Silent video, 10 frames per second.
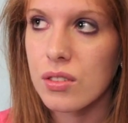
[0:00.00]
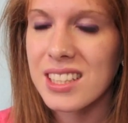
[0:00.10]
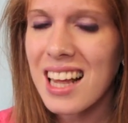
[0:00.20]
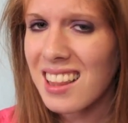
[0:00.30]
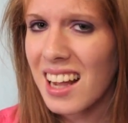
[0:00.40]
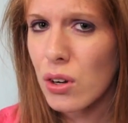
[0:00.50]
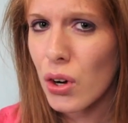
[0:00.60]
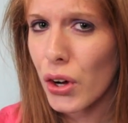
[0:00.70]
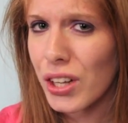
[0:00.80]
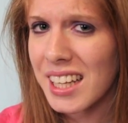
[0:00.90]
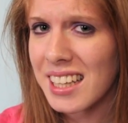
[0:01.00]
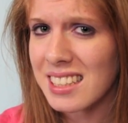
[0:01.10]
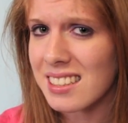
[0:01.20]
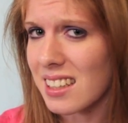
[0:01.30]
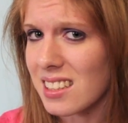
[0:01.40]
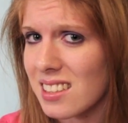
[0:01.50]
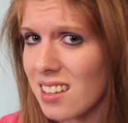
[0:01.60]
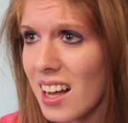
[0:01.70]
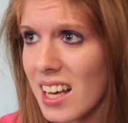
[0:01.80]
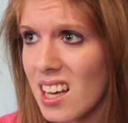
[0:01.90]
Is that late or early these days? Because
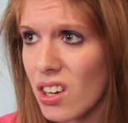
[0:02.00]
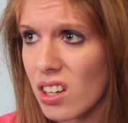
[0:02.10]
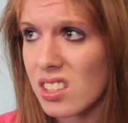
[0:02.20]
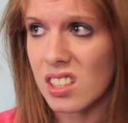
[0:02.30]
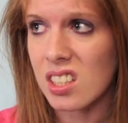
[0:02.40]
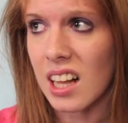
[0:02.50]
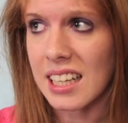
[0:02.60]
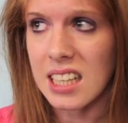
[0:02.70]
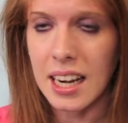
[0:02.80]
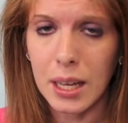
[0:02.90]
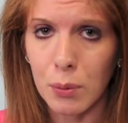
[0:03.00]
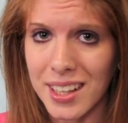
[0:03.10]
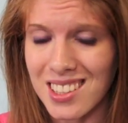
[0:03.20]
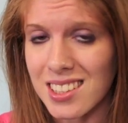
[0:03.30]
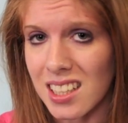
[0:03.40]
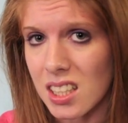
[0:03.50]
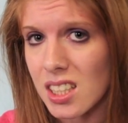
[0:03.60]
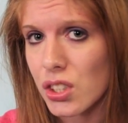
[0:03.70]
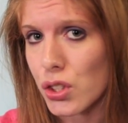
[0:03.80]
I hear girls that are like dating when they're six,